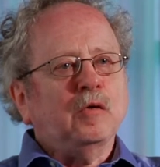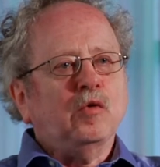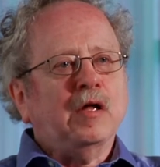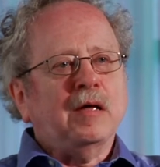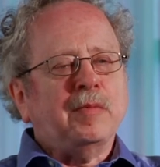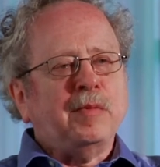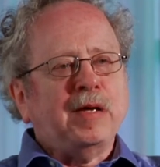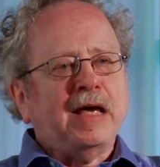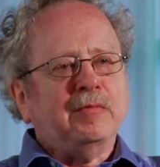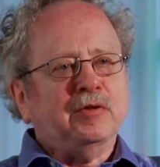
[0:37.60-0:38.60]
will I be
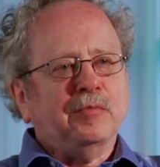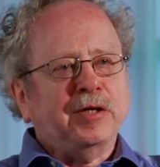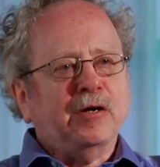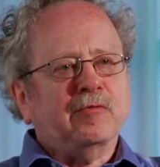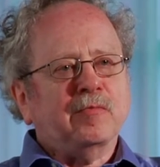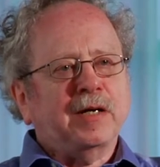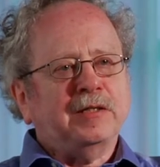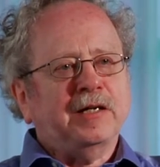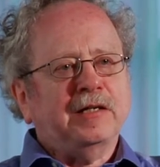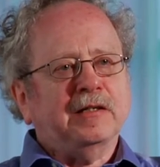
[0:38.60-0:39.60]
able to bring over my
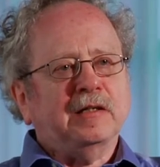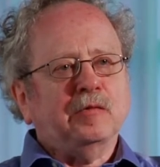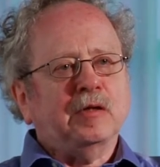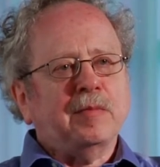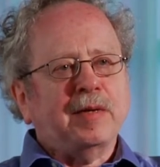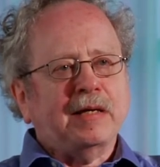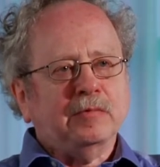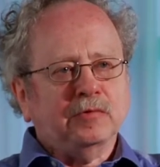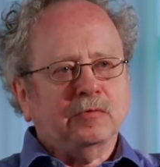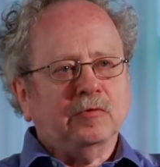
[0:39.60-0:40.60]
data and will I be
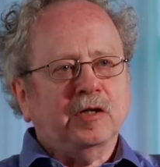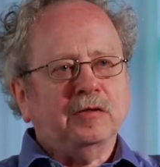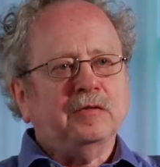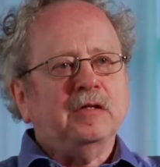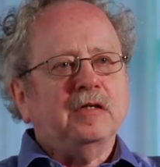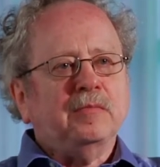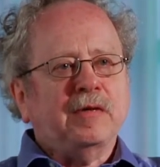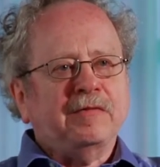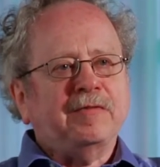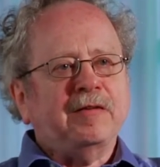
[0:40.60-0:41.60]
able to run
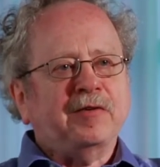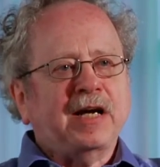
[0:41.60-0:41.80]
my favorite